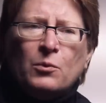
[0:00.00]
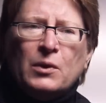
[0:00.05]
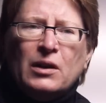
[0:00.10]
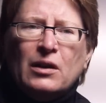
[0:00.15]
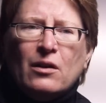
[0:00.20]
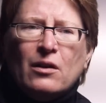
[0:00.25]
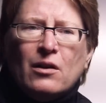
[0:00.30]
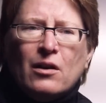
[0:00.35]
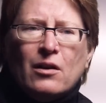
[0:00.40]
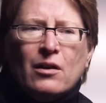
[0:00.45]

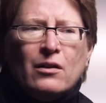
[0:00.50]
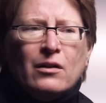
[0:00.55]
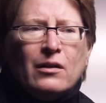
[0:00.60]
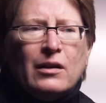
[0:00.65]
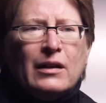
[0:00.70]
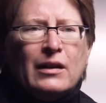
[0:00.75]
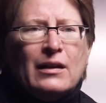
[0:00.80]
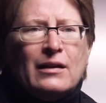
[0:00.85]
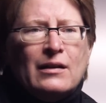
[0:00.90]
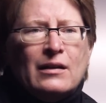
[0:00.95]
we are
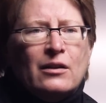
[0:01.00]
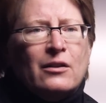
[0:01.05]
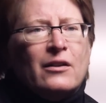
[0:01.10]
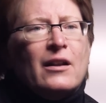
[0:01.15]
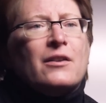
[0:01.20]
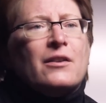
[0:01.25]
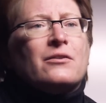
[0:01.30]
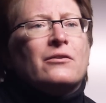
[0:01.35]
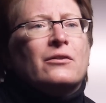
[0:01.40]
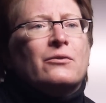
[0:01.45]
an
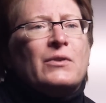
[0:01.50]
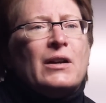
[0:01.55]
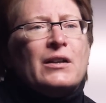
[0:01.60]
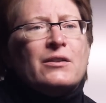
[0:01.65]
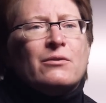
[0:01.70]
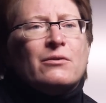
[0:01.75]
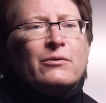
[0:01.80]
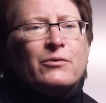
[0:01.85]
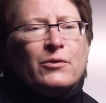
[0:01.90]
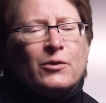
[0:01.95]
international
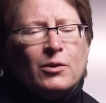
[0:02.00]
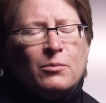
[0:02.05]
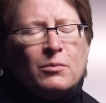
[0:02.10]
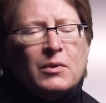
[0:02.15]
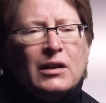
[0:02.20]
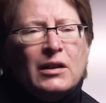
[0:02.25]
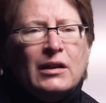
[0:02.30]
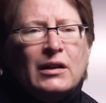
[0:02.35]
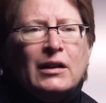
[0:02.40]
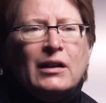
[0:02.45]
advisory firm
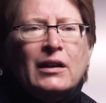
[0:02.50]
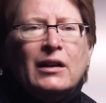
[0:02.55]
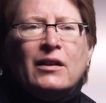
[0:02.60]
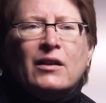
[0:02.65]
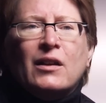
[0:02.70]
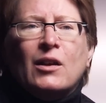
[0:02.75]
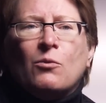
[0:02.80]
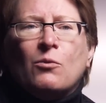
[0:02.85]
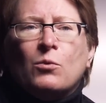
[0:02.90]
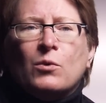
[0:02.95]

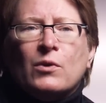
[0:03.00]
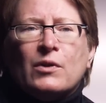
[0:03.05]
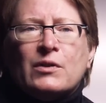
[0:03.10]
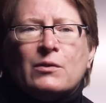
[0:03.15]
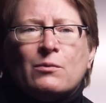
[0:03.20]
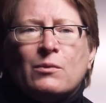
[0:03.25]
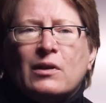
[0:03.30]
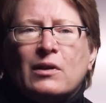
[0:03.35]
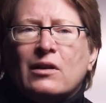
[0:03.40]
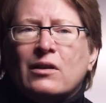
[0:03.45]
that works
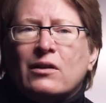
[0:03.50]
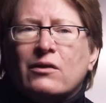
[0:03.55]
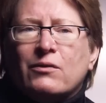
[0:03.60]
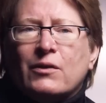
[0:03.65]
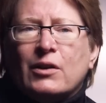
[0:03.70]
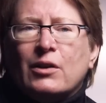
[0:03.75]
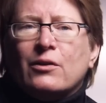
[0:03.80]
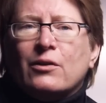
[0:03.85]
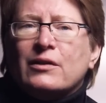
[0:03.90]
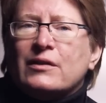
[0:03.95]
with
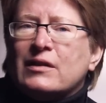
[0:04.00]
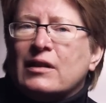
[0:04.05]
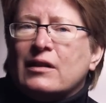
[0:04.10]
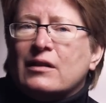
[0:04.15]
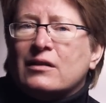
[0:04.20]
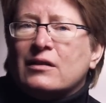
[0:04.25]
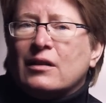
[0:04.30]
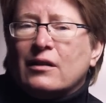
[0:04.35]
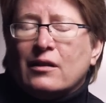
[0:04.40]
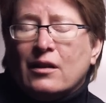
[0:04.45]
very early
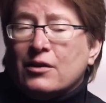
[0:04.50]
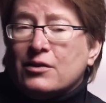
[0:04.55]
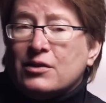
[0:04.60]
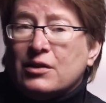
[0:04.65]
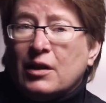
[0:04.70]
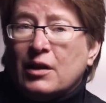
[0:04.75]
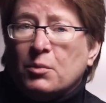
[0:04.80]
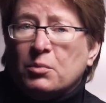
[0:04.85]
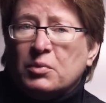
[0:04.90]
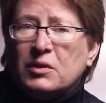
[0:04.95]
stage technology
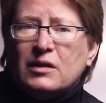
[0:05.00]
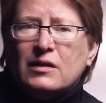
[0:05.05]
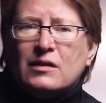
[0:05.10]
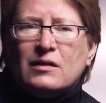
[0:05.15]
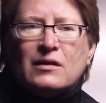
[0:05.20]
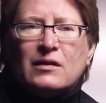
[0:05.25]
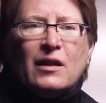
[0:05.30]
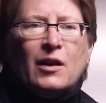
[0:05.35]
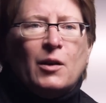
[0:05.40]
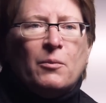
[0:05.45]
companies
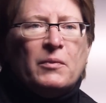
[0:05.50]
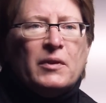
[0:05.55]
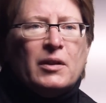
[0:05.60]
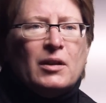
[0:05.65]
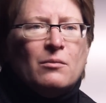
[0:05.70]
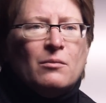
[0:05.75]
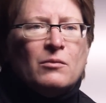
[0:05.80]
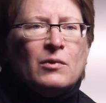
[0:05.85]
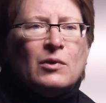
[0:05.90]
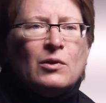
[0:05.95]
to help
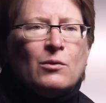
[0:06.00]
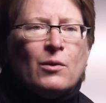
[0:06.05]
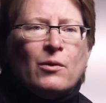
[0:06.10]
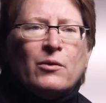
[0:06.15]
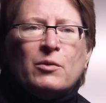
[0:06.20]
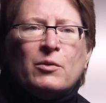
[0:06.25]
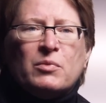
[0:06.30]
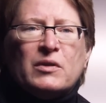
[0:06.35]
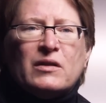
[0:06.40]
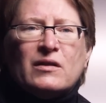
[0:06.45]
them grow
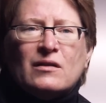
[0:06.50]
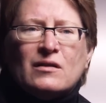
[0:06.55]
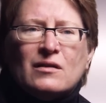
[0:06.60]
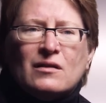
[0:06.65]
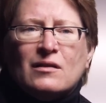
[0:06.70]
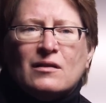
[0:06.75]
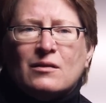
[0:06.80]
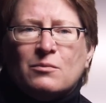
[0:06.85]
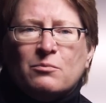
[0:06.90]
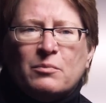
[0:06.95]
their
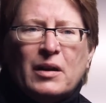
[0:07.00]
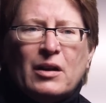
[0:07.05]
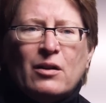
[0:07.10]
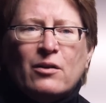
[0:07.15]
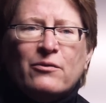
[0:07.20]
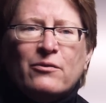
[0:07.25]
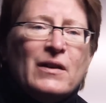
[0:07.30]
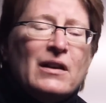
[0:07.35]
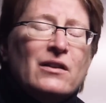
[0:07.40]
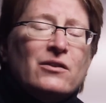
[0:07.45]
businesses better,
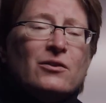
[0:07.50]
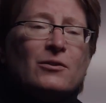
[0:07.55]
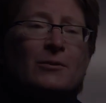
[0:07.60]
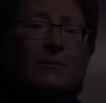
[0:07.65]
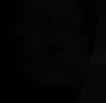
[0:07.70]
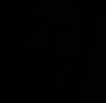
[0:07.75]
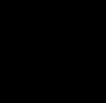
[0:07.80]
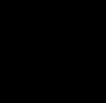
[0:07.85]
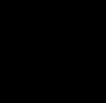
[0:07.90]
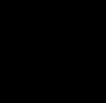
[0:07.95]
faster.
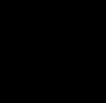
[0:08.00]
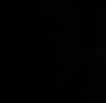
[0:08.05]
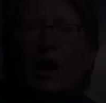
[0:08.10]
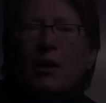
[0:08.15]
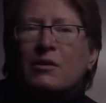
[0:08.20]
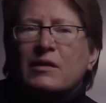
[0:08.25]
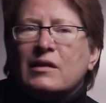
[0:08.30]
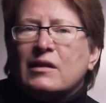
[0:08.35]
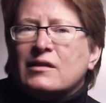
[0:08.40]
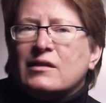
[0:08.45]
I
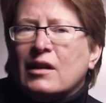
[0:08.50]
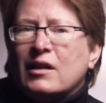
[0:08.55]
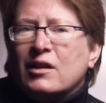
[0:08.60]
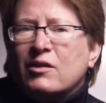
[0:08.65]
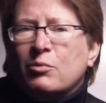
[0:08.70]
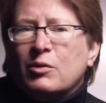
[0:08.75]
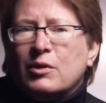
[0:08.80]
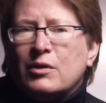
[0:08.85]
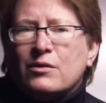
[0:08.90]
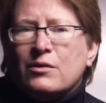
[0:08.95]
was the executive
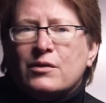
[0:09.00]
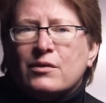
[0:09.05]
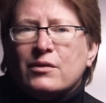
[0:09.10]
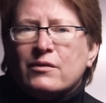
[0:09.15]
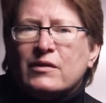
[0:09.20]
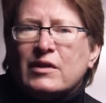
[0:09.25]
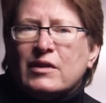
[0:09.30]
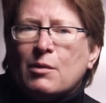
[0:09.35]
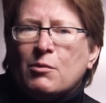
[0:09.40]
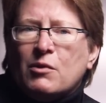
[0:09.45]
producer
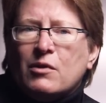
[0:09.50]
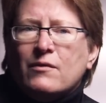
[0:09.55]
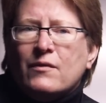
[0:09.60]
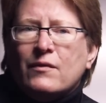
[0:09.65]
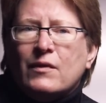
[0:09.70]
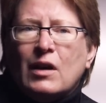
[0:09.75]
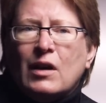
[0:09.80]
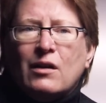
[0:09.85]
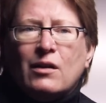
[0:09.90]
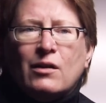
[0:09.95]
of Demo
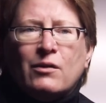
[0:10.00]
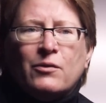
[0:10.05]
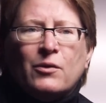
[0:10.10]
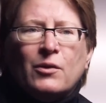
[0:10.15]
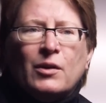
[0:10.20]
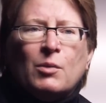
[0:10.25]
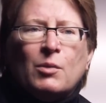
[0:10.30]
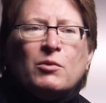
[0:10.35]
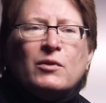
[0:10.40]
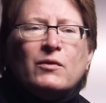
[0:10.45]
uh, for a
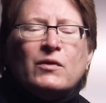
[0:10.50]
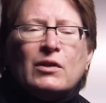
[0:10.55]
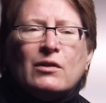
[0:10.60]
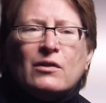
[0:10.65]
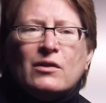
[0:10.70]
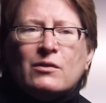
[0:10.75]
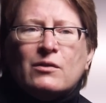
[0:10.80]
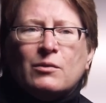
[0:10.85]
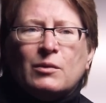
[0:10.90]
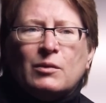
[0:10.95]
number of
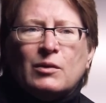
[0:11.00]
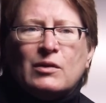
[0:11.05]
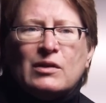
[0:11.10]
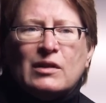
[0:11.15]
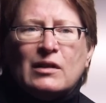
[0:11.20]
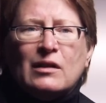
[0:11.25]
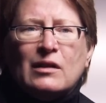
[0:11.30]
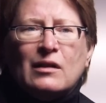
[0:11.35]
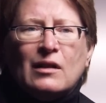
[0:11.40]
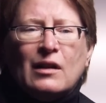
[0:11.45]
years. We
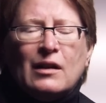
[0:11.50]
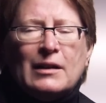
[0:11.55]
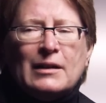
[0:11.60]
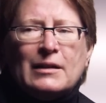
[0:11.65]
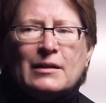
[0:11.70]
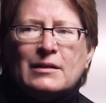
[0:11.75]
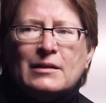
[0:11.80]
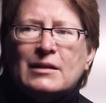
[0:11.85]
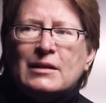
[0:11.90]
did, uh,